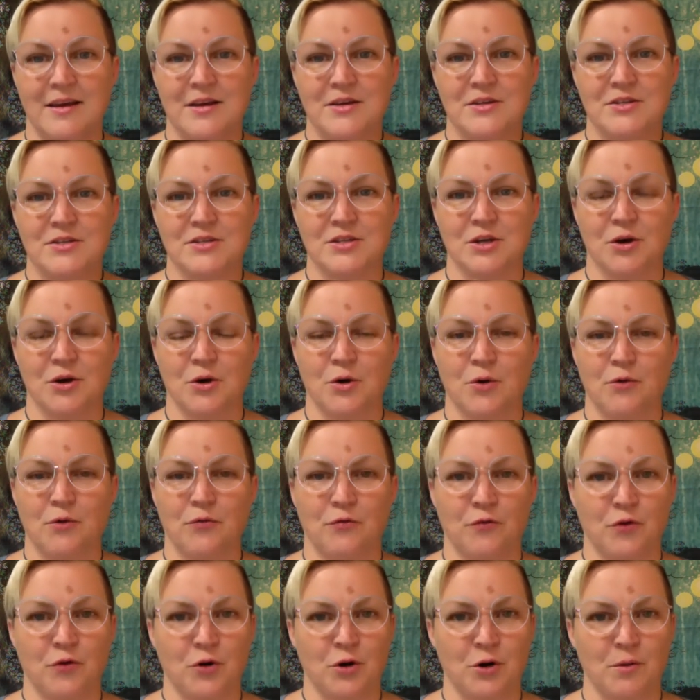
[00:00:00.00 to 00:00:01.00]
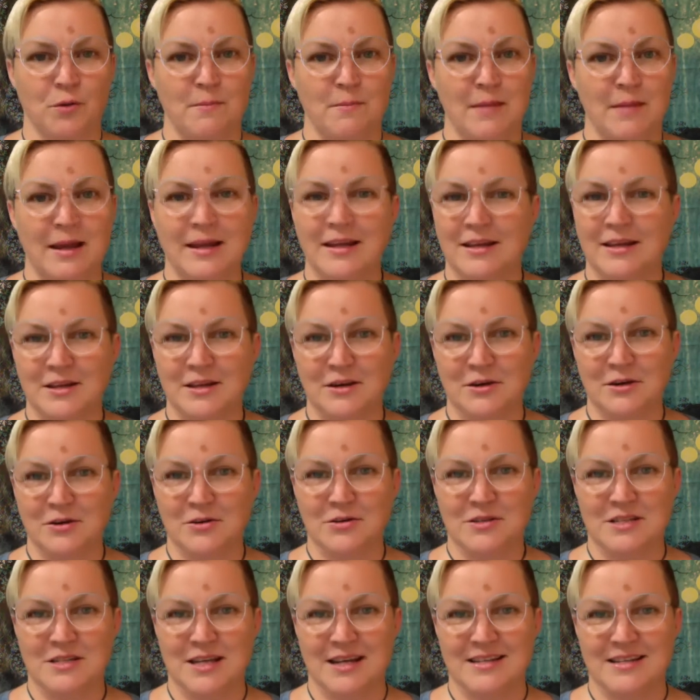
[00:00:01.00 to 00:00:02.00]
So for many
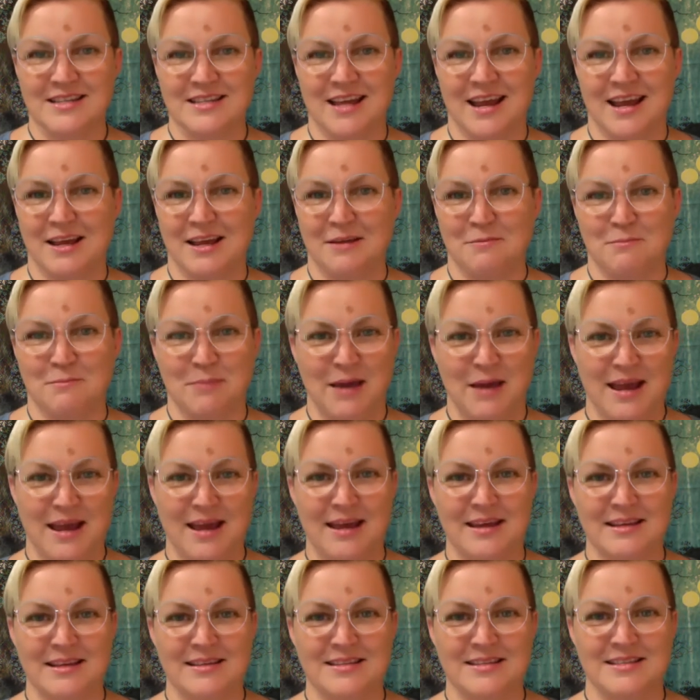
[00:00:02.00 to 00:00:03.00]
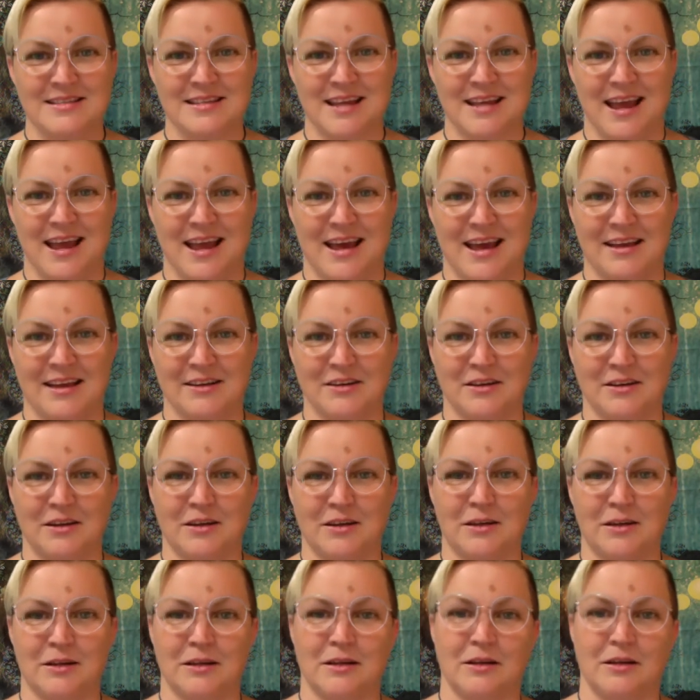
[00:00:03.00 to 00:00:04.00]
years, I sang in bands and
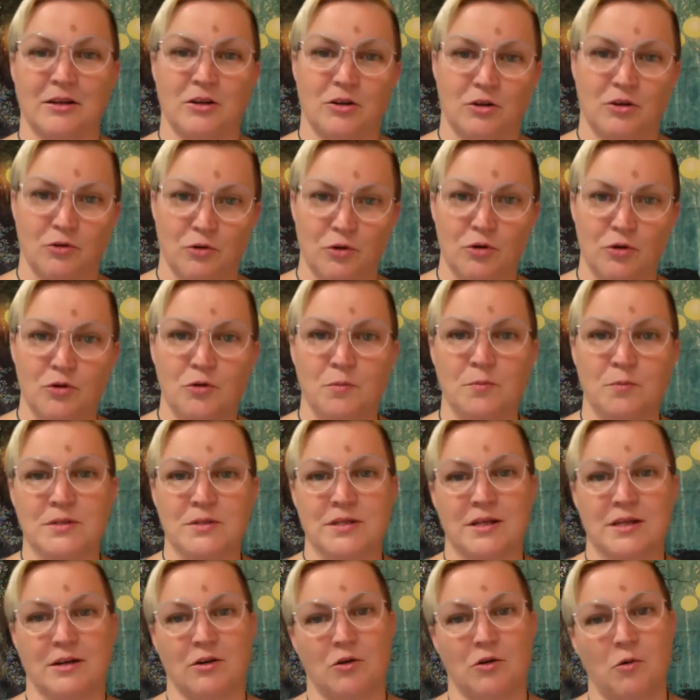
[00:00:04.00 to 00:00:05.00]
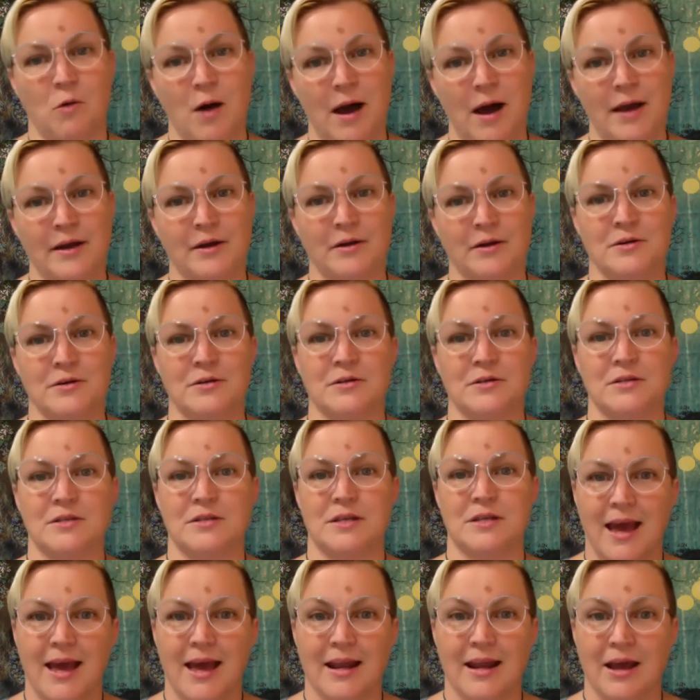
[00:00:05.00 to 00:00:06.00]
groups and
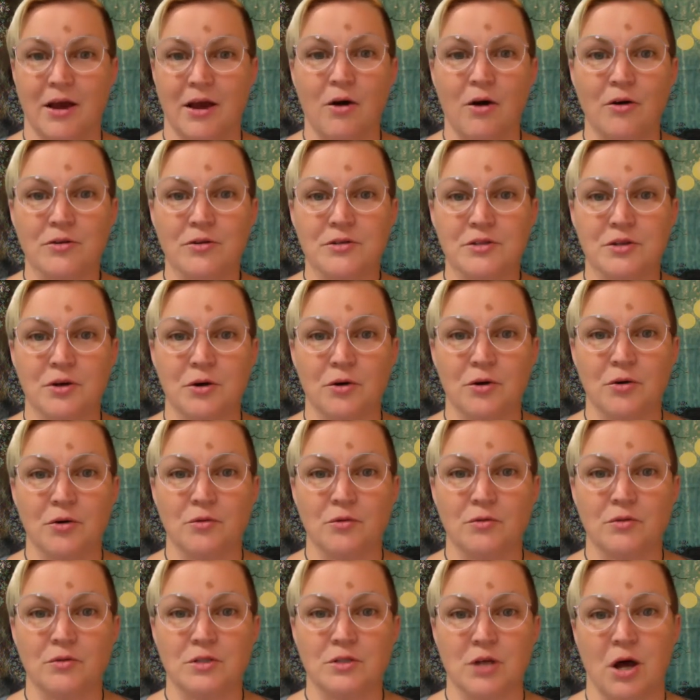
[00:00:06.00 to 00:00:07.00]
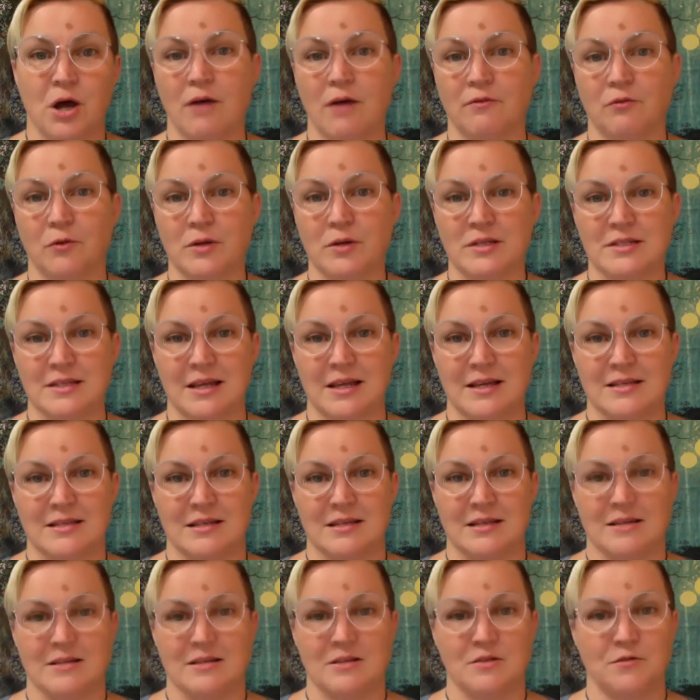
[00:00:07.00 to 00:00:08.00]
choirs. And I also taught voice
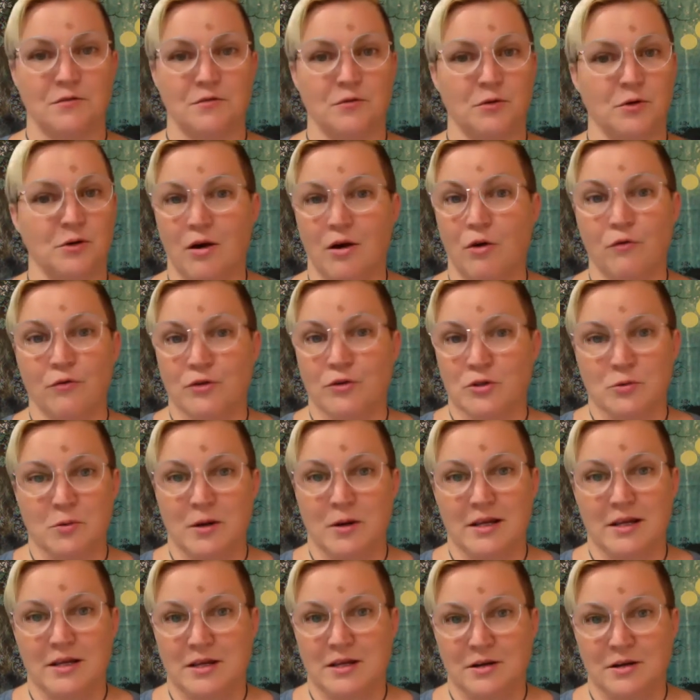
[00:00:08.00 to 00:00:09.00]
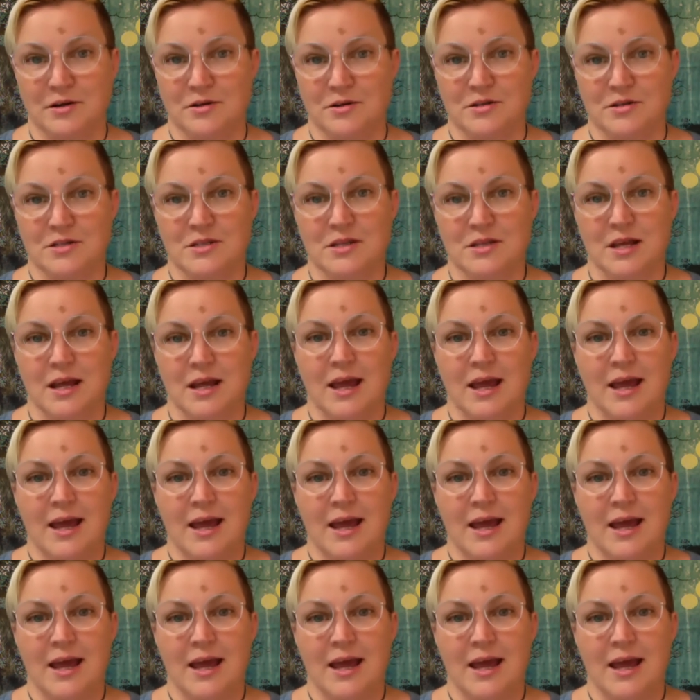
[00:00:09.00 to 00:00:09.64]
lessons for over 20 years.